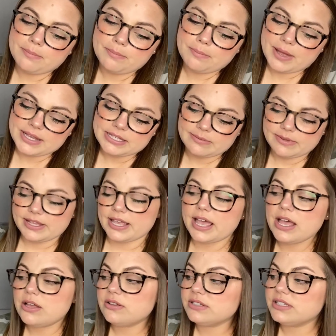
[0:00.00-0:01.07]
by something
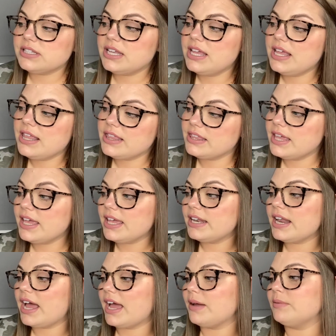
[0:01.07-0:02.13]
else, then
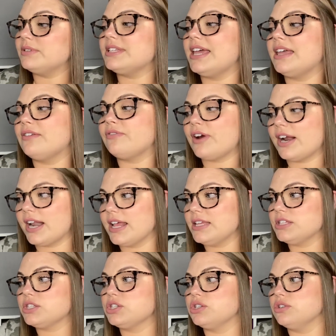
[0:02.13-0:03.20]
I will take
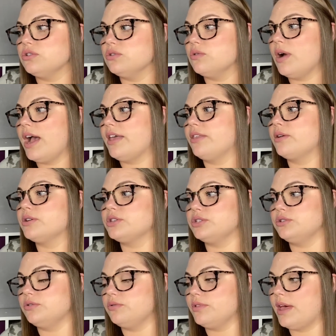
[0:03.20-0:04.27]
Fridays to either
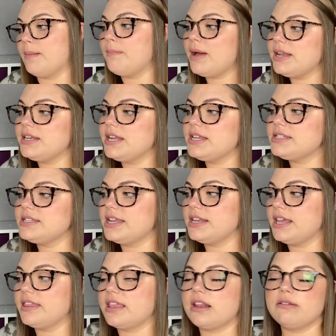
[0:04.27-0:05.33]
do that Monday
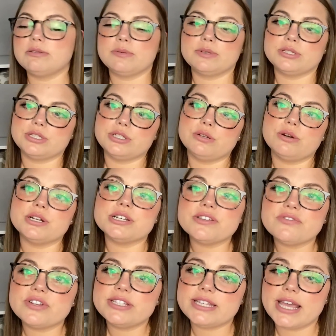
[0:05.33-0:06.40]
studying that I was supposed to do or a
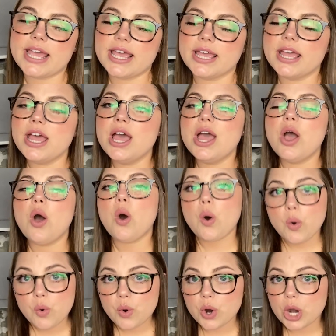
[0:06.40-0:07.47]
different day,
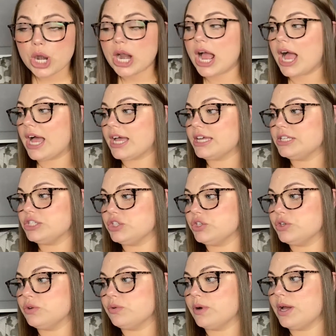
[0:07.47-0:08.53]
or I
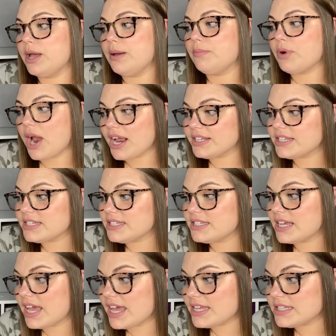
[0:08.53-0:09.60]
do practice
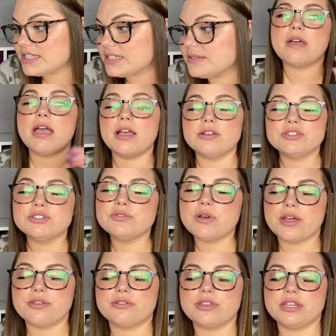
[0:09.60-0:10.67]
tests. I also do
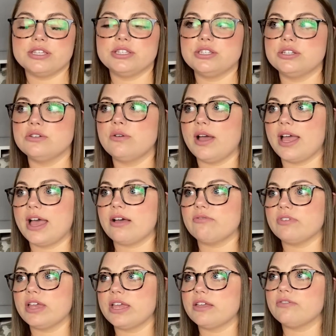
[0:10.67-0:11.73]
other things too. I have
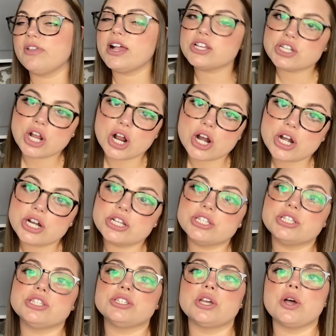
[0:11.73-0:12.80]
like flashcards,
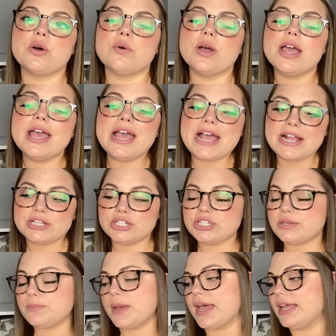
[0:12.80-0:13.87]
so it just
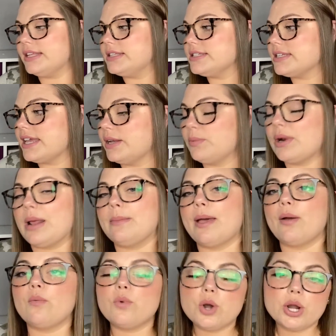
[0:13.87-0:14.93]
depends. And when I'm
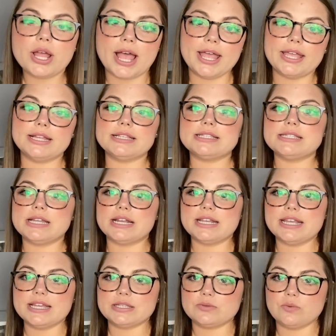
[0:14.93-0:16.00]
at work, I can
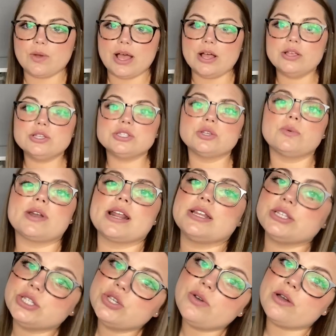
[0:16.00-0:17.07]
study as well. So what I
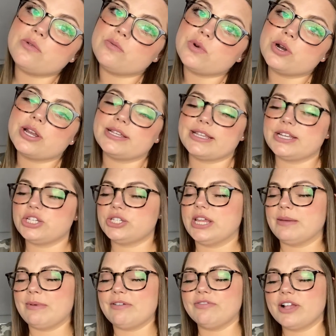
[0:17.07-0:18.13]
do at work is I just
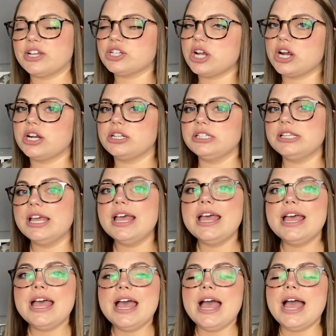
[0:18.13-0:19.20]
take my flashcards
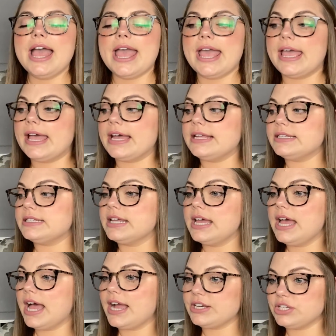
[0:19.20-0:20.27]
and
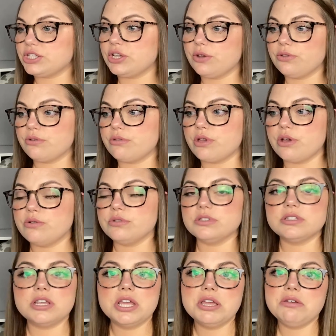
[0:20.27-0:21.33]
I just go through those
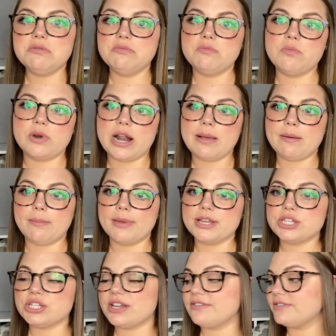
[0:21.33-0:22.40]
when I'm on my
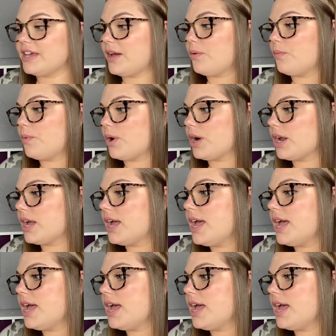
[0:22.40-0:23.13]
shift at work.